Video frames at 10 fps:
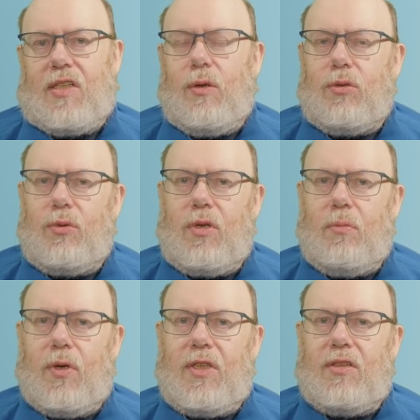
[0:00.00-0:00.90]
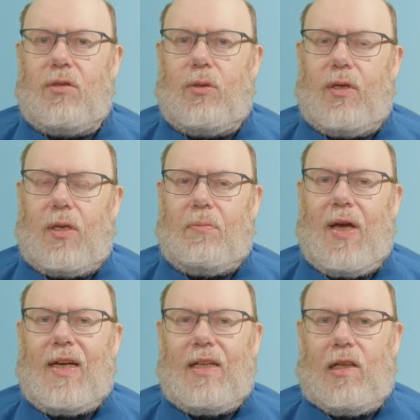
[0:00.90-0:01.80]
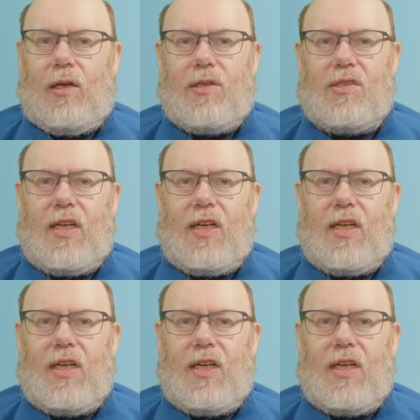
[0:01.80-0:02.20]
How do you monitor the packet loss?